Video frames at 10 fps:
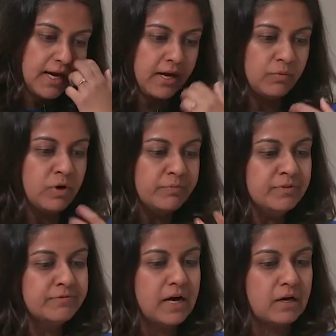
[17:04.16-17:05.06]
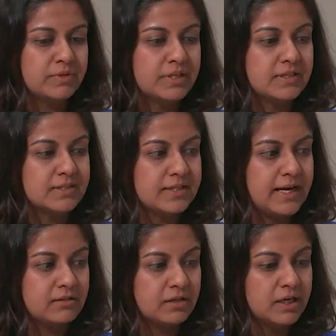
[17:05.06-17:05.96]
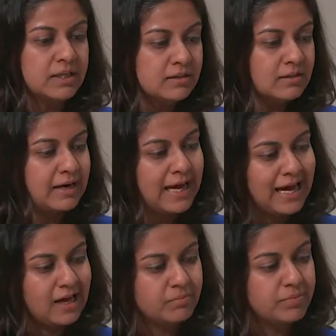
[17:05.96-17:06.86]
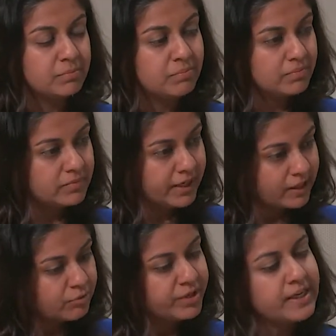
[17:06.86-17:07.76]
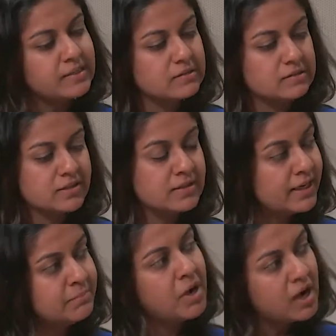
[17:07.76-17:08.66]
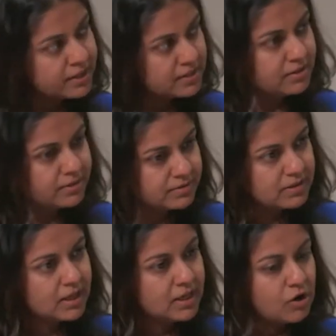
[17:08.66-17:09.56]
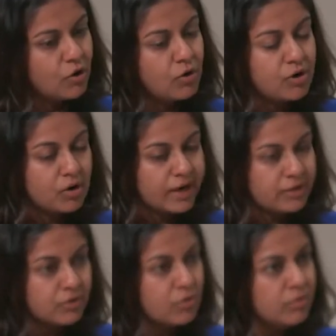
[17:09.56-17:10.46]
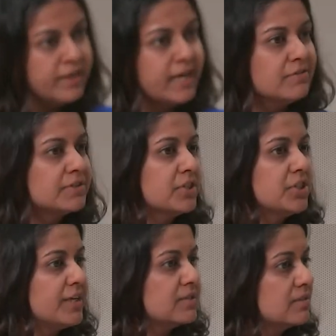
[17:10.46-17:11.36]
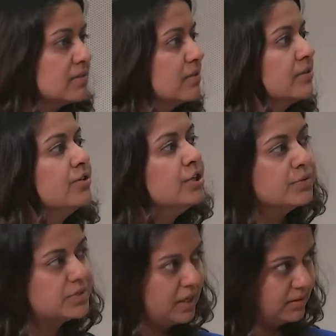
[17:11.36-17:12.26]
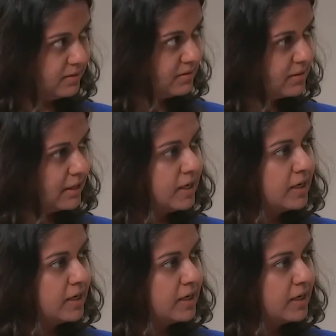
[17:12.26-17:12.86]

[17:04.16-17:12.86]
And what we found is that in the lab, like creators and then marketeers can only ever suggest certain use cases.